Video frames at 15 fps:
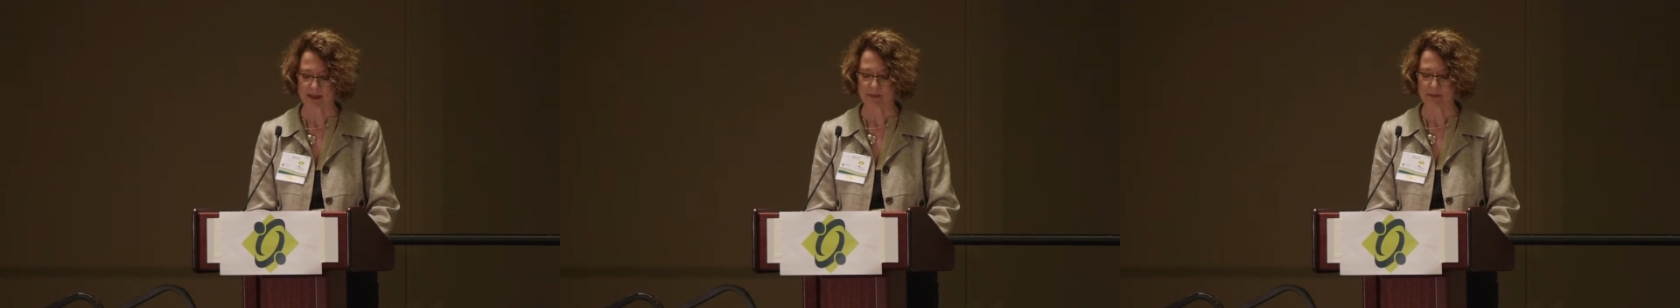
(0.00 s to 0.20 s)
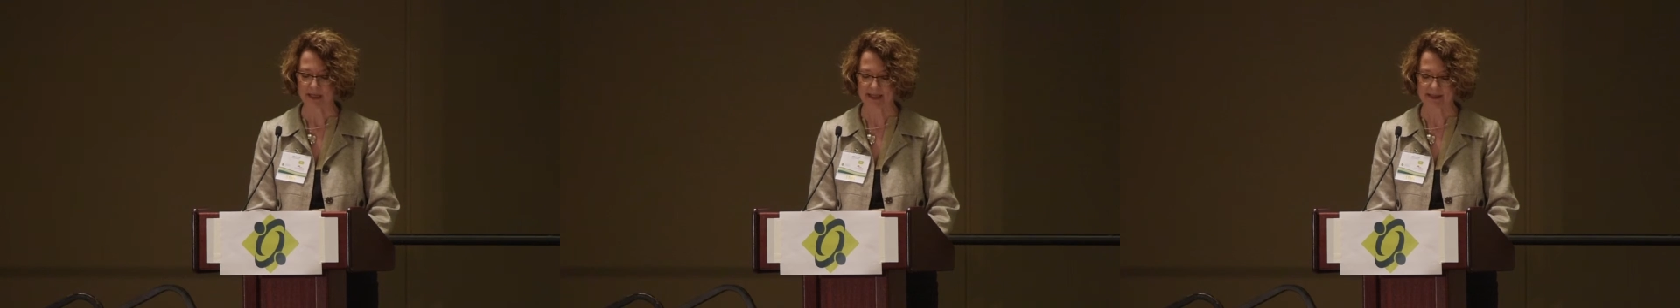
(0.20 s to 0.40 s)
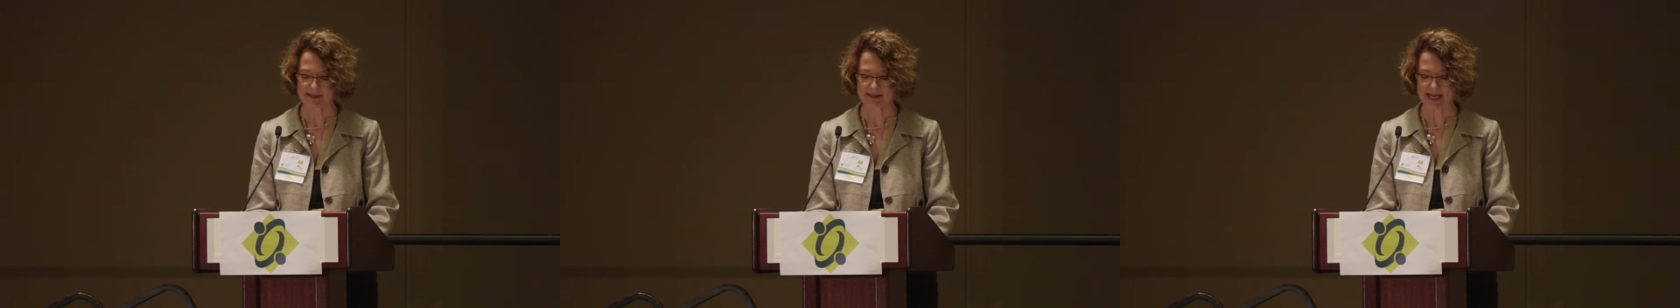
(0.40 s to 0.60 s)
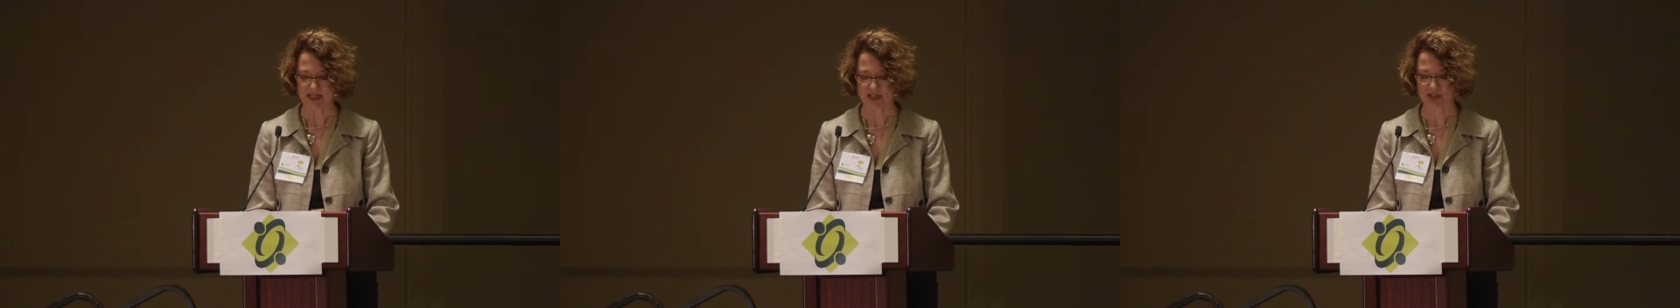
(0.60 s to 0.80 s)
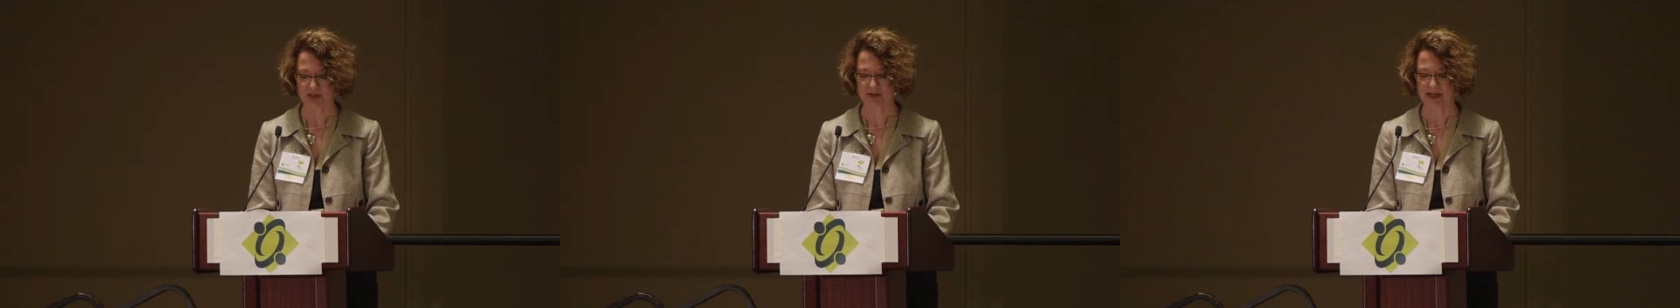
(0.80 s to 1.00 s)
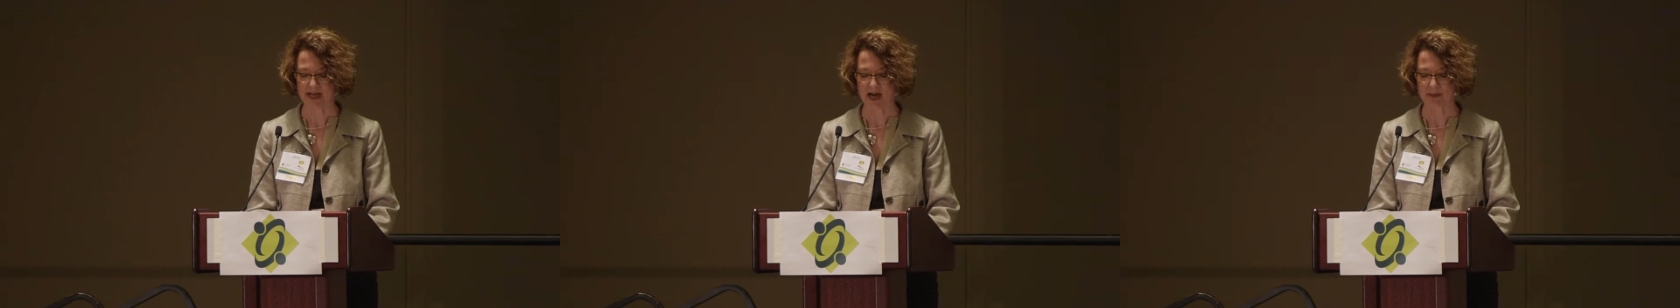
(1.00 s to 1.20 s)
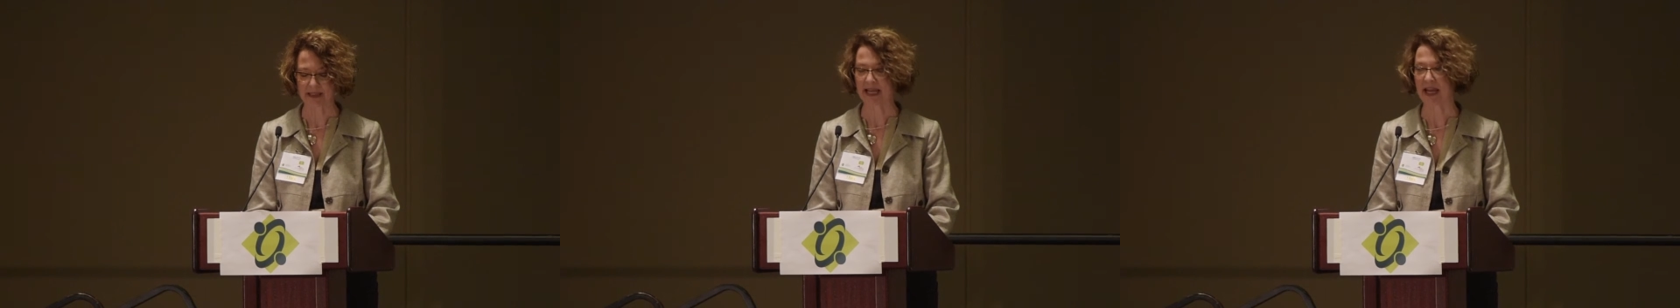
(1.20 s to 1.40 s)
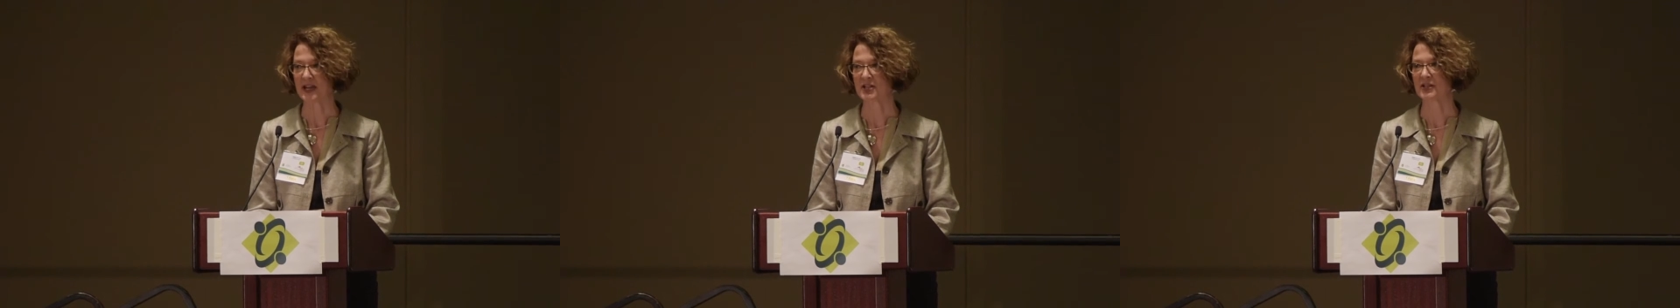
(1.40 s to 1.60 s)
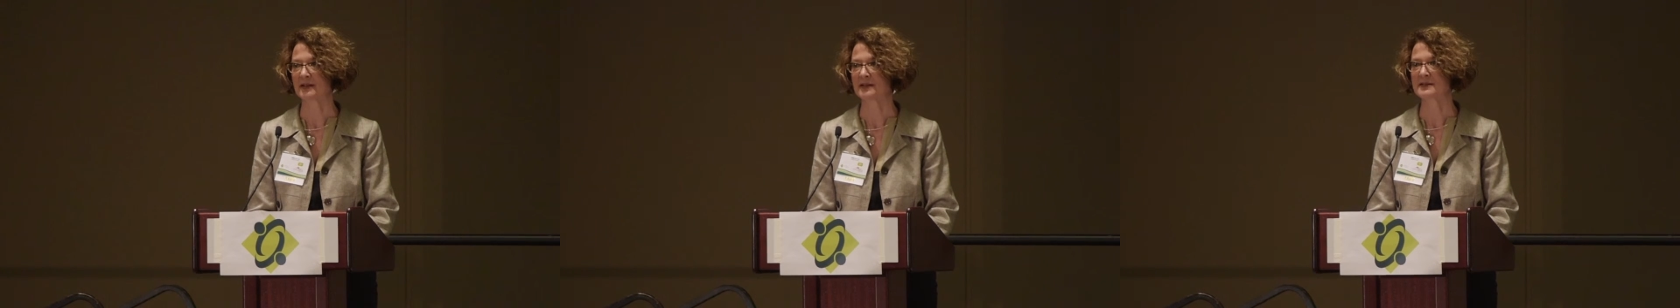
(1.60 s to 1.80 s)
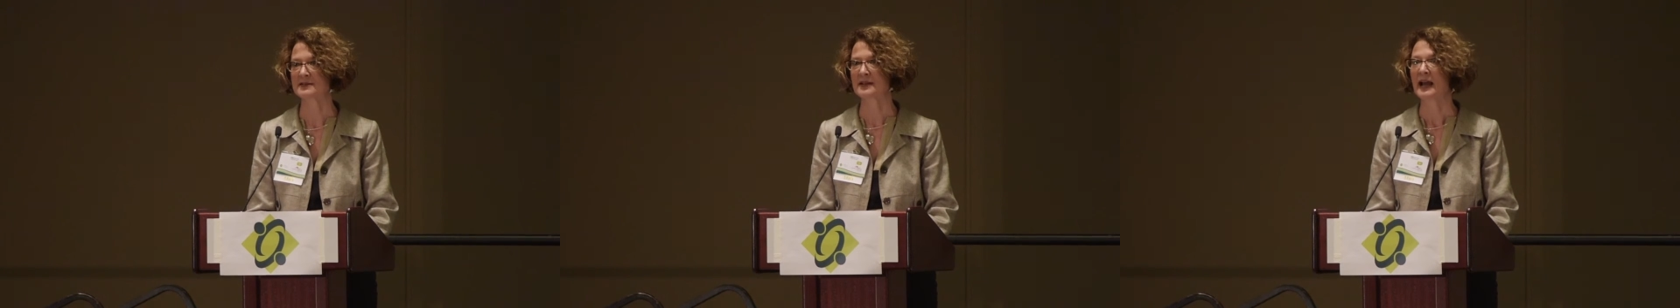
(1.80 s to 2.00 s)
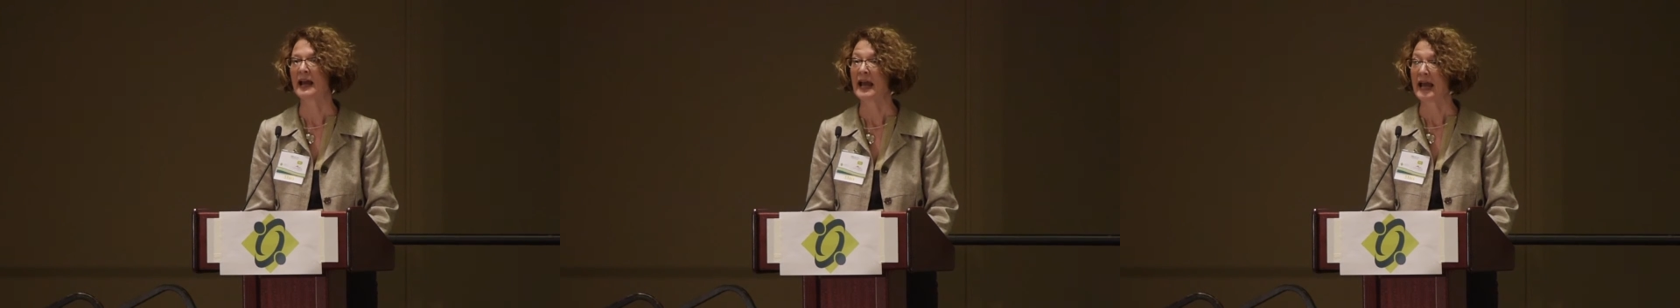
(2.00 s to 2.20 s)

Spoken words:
meet its statutory obligations,